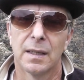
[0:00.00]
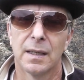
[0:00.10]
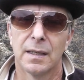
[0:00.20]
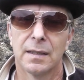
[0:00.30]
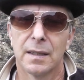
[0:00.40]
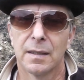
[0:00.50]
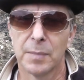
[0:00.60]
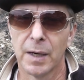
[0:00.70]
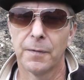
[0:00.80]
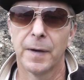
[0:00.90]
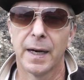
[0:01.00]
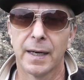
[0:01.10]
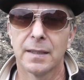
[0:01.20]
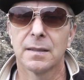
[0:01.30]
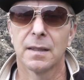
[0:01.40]
And matter of fact,
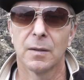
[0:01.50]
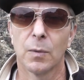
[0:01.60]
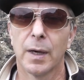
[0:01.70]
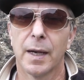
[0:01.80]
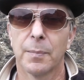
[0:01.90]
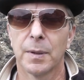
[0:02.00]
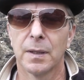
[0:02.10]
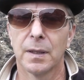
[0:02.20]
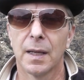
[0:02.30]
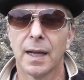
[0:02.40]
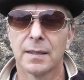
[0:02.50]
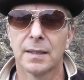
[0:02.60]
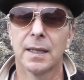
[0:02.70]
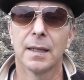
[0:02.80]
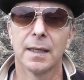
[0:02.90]
that's what happened in the
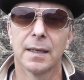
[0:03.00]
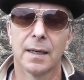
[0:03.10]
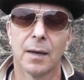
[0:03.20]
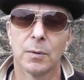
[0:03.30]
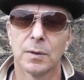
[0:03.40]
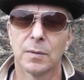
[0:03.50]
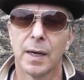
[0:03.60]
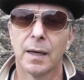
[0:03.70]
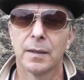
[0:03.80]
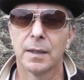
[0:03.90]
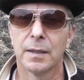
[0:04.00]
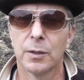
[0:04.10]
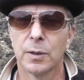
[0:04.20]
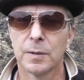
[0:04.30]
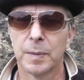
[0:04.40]
last killing that I was around at
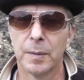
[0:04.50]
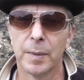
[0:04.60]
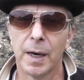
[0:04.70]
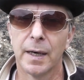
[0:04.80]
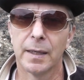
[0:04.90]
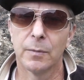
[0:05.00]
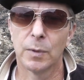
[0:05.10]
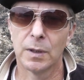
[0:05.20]
USP Marion.